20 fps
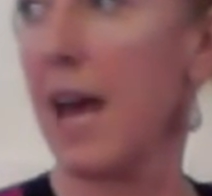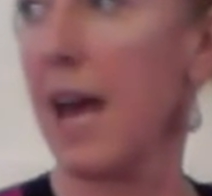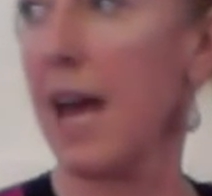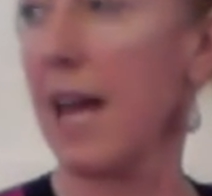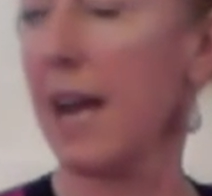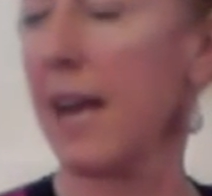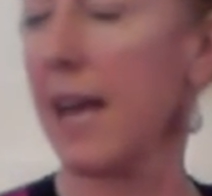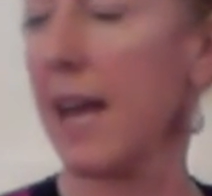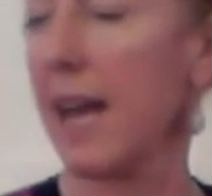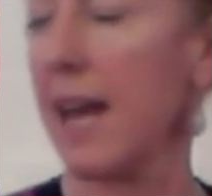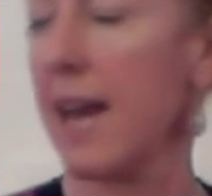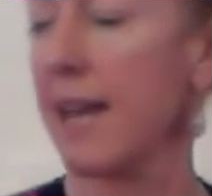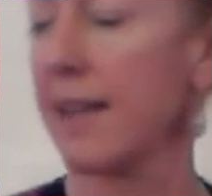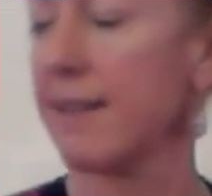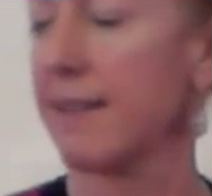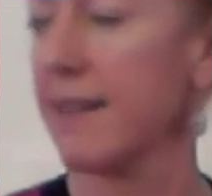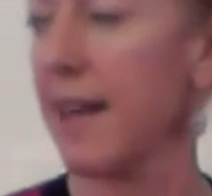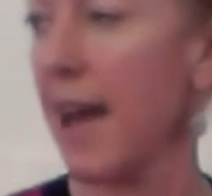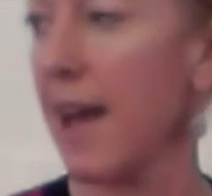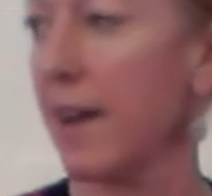And
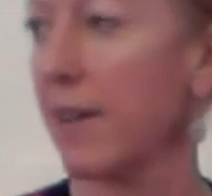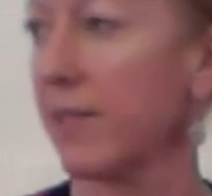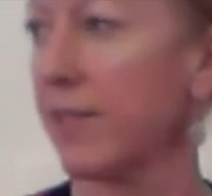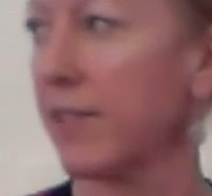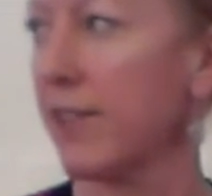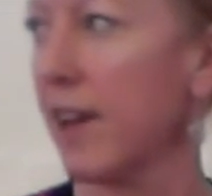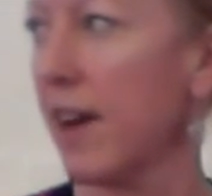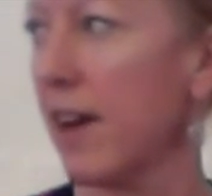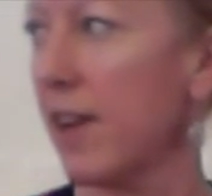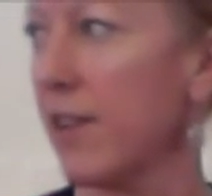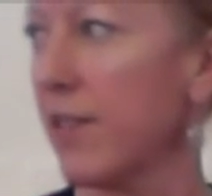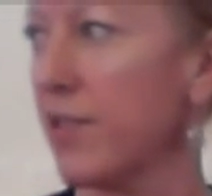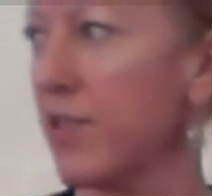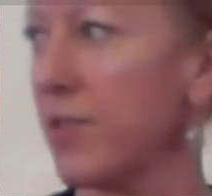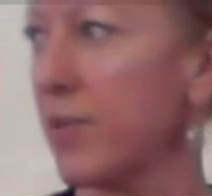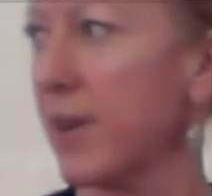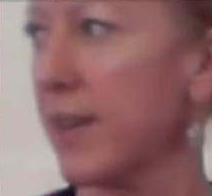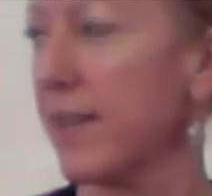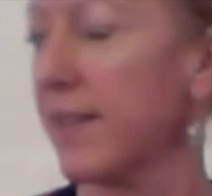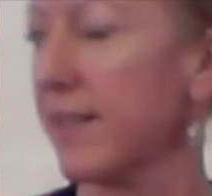exhale, turn and
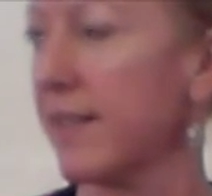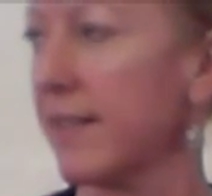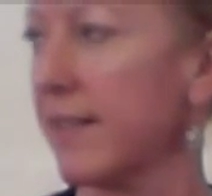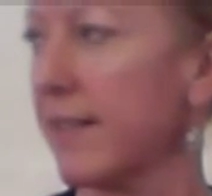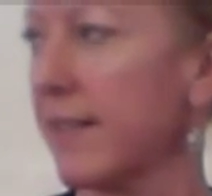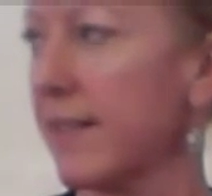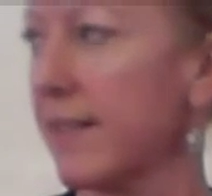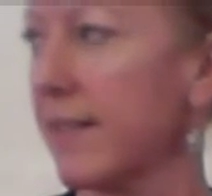twist.